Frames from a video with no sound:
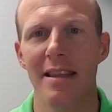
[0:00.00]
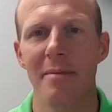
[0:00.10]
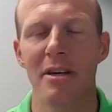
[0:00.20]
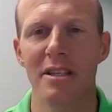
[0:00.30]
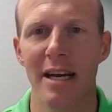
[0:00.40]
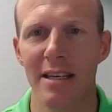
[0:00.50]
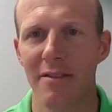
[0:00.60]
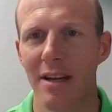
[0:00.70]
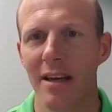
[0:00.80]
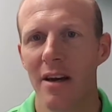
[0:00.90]
that much
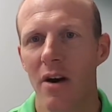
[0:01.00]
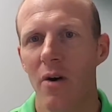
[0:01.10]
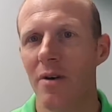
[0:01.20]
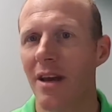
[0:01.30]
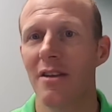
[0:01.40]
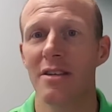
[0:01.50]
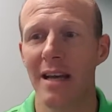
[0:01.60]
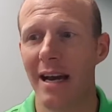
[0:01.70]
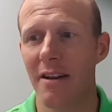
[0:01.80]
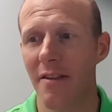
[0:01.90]
activity. Or the other
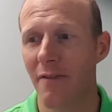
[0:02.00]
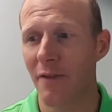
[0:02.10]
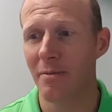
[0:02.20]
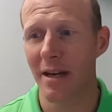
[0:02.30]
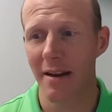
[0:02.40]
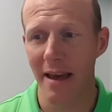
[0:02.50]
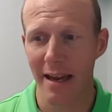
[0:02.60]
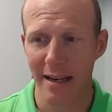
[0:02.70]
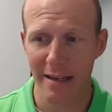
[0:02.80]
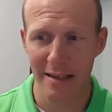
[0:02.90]
side, the flip side of
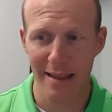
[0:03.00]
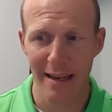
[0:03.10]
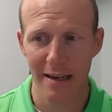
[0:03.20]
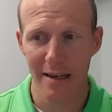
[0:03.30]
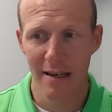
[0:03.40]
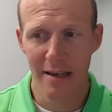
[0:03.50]
that is, I think,